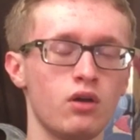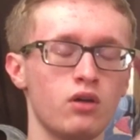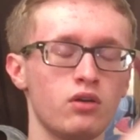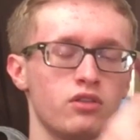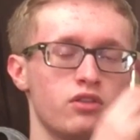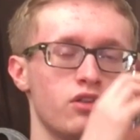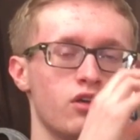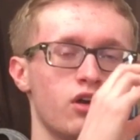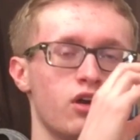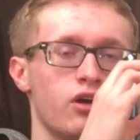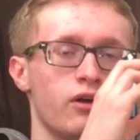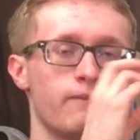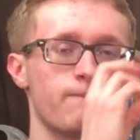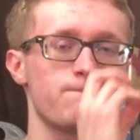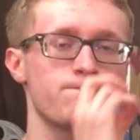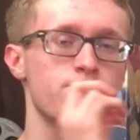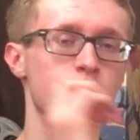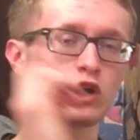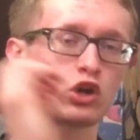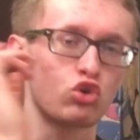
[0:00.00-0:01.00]
the
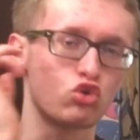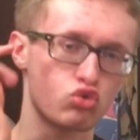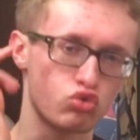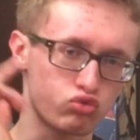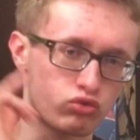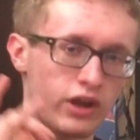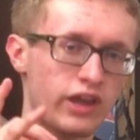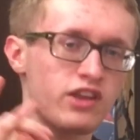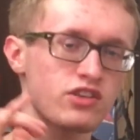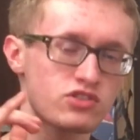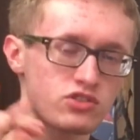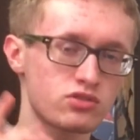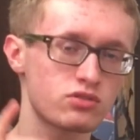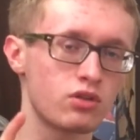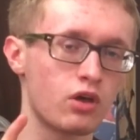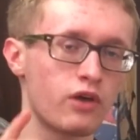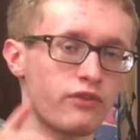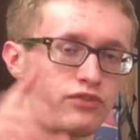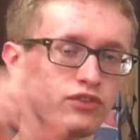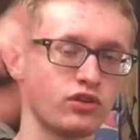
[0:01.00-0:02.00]
great
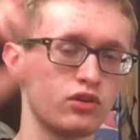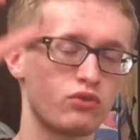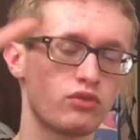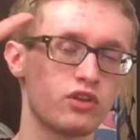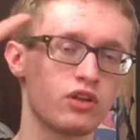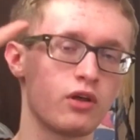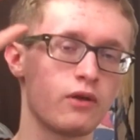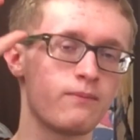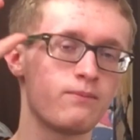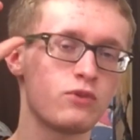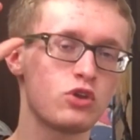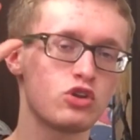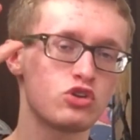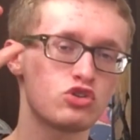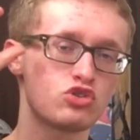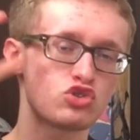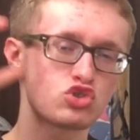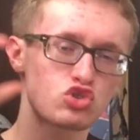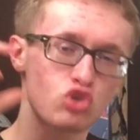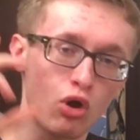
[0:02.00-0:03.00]
stuff, the
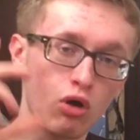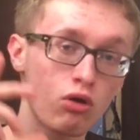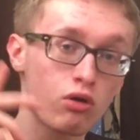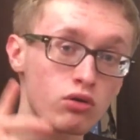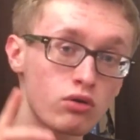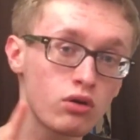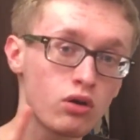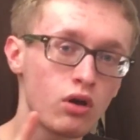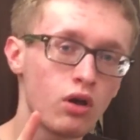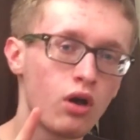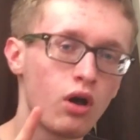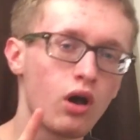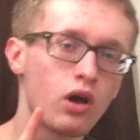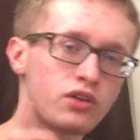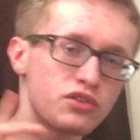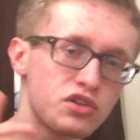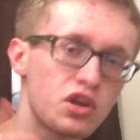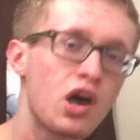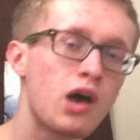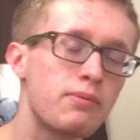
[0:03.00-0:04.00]
star
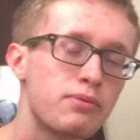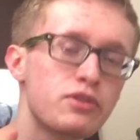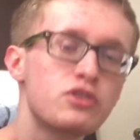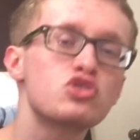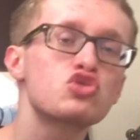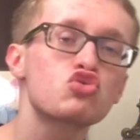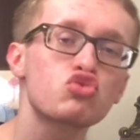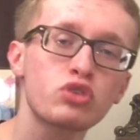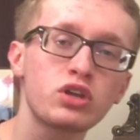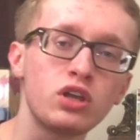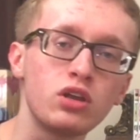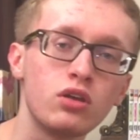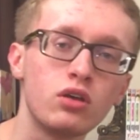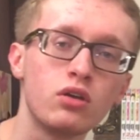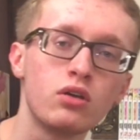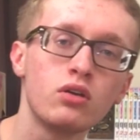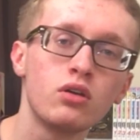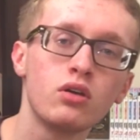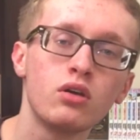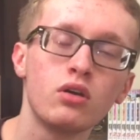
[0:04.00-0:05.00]
on top of the tree,